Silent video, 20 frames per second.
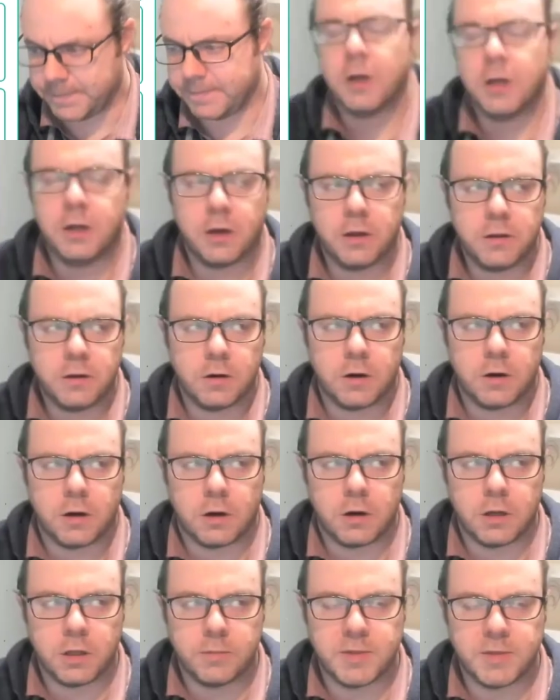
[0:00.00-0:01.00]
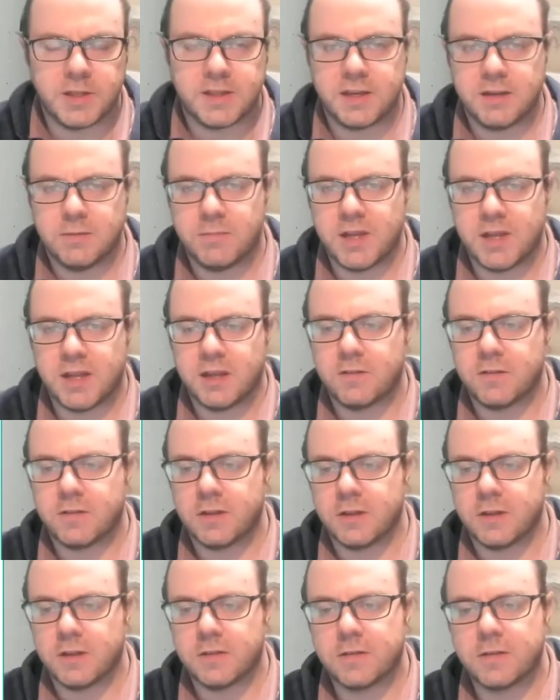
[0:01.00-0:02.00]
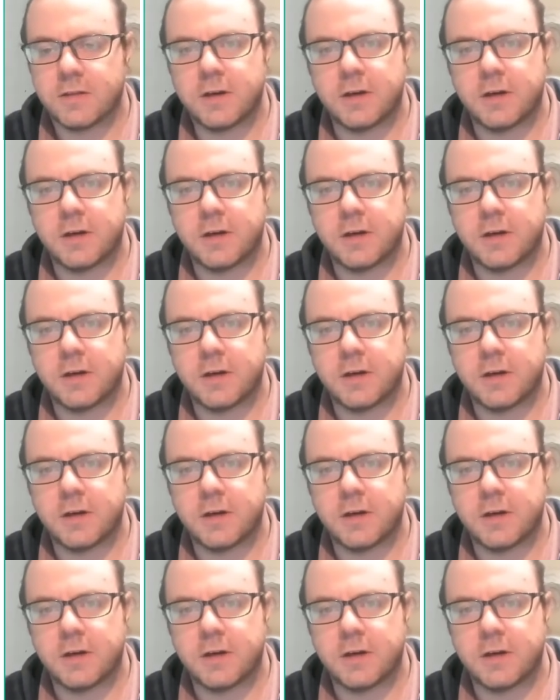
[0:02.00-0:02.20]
Another argument that he makes is,